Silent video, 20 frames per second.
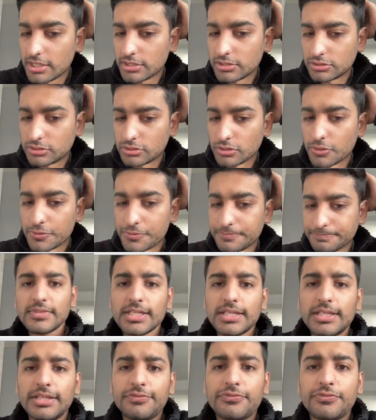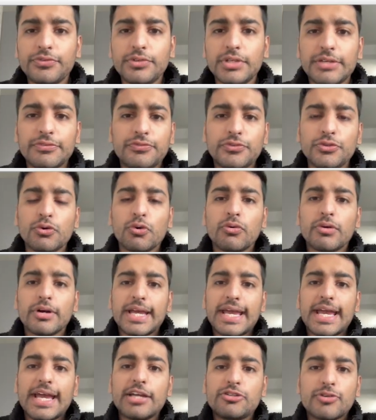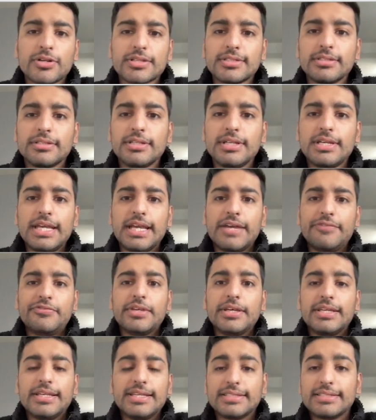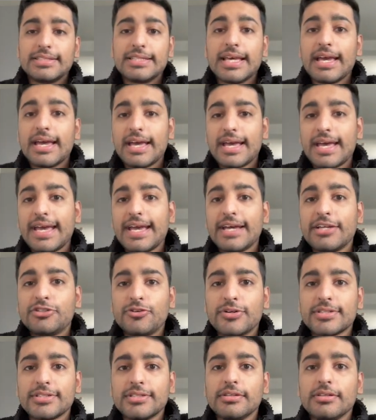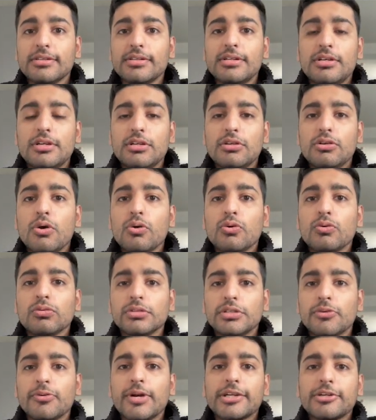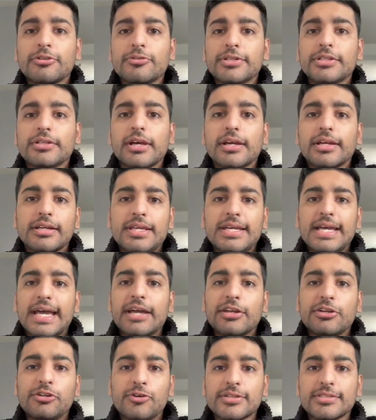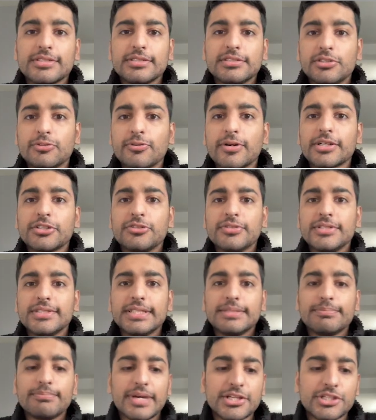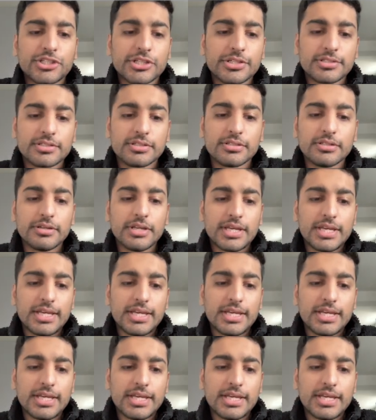So if you're a hairdresser, if there is a hairdresser local directory, like hairdresser directories in Manchester,